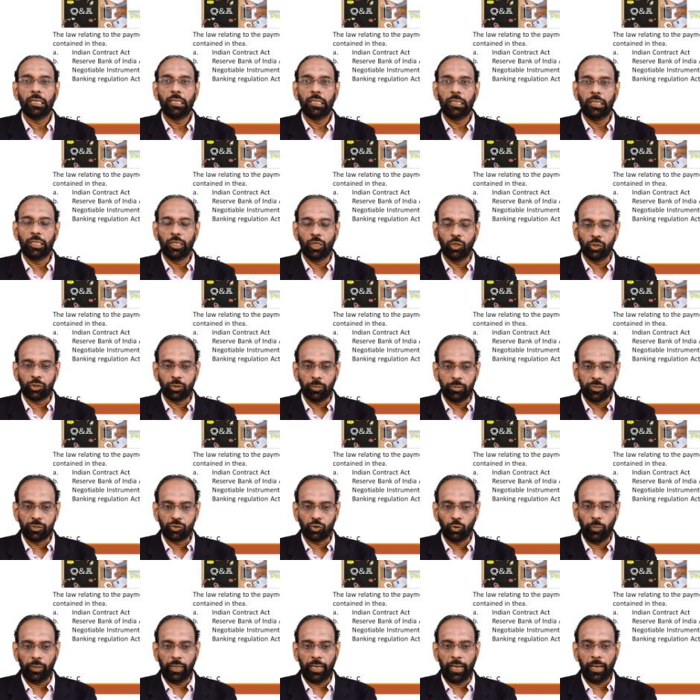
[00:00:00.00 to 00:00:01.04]
Negotiable
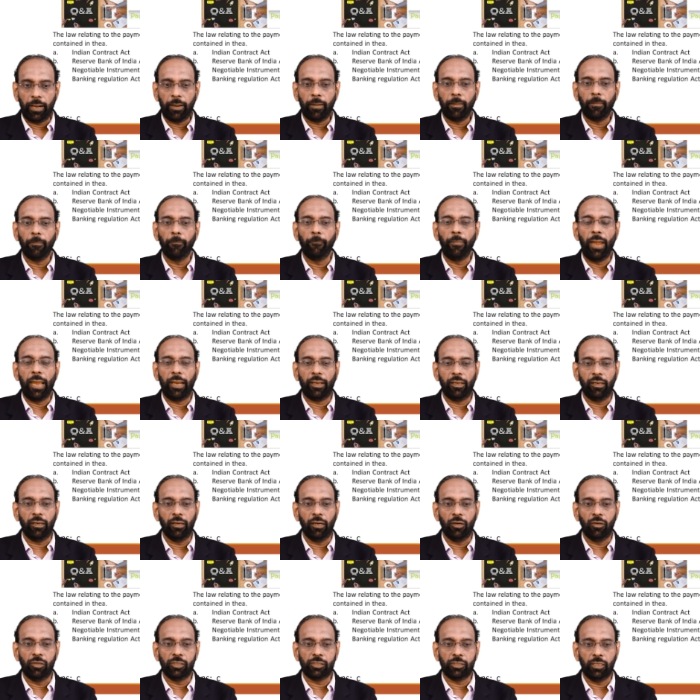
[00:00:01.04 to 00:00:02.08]
Instrument Act, Banking
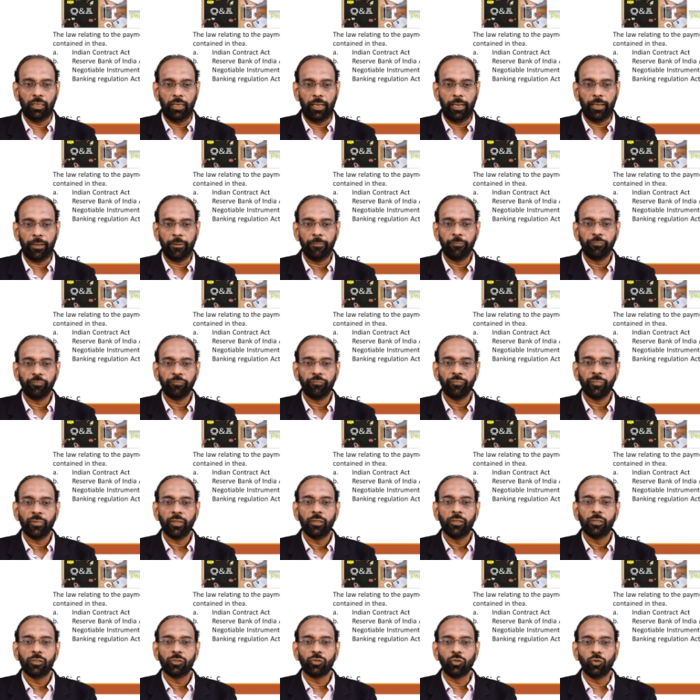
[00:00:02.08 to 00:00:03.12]
Regulation Act.
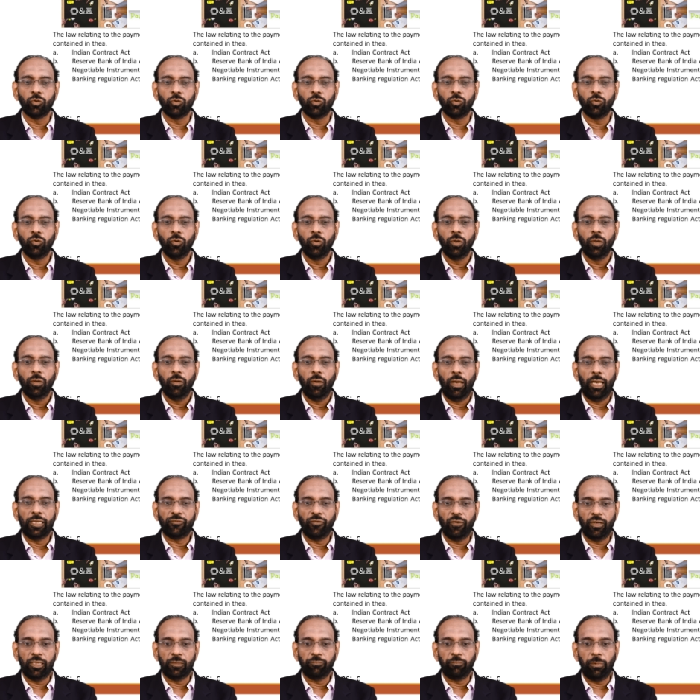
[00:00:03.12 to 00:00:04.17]
So, as
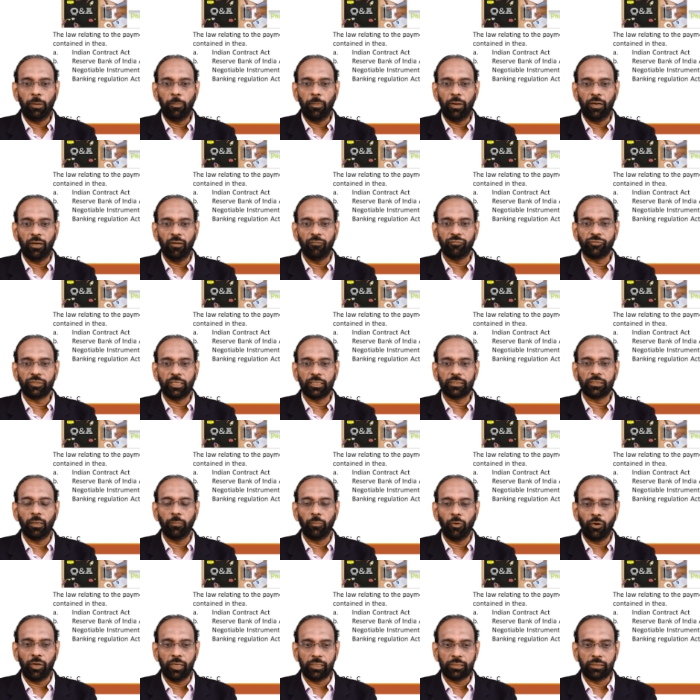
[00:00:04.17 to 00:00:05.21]
far as payment of checks and
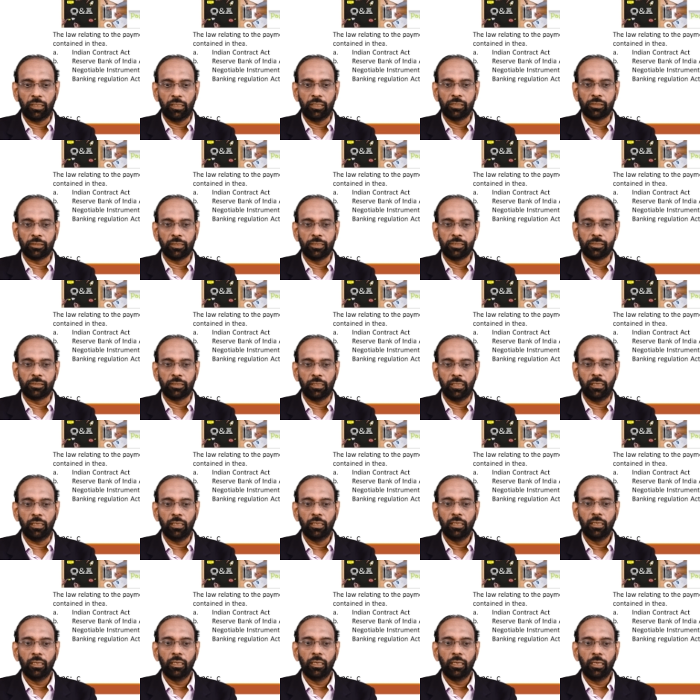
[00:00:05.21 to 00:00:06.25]
protection is
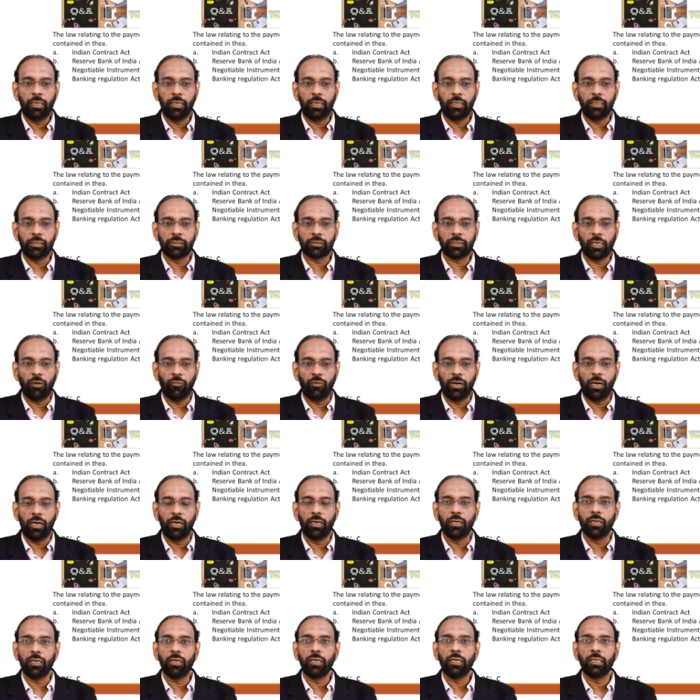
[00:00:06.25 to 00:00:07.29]
concerned, it is covered
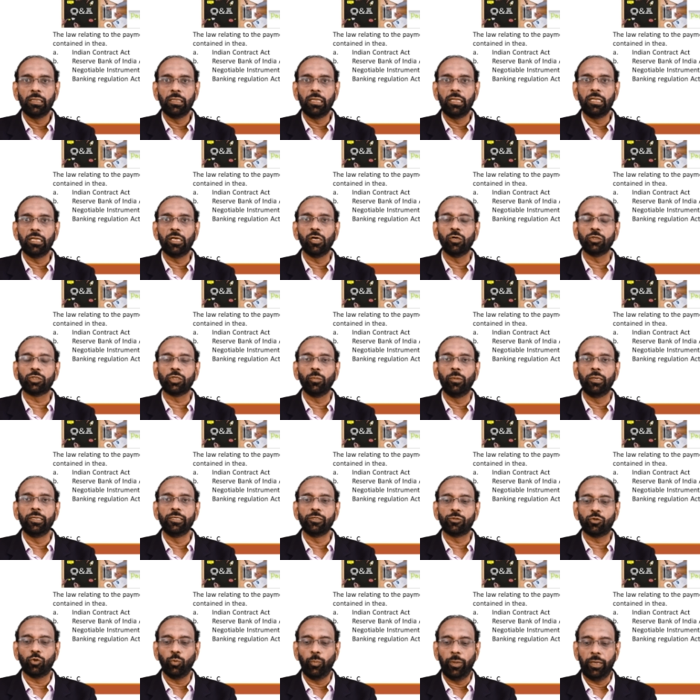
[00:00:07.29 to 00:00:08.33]
under the Negotiable
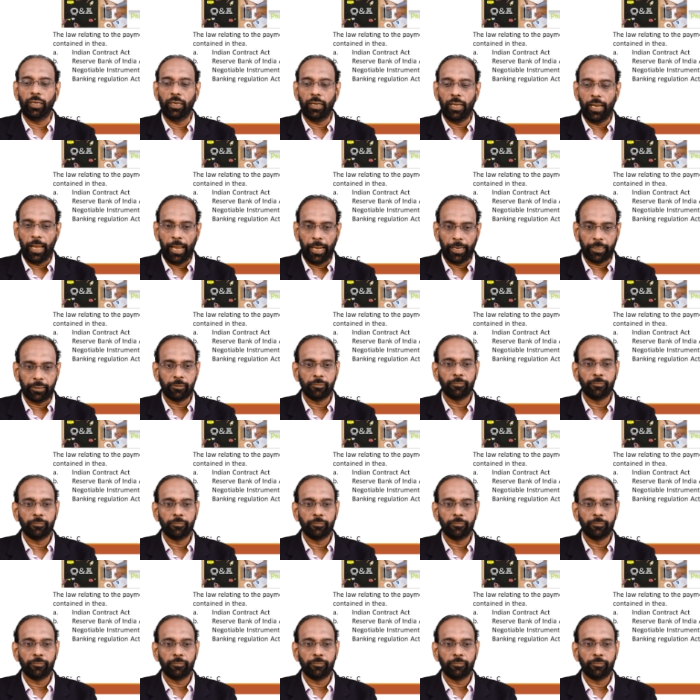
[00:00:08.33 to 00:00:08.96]
Instrument Act.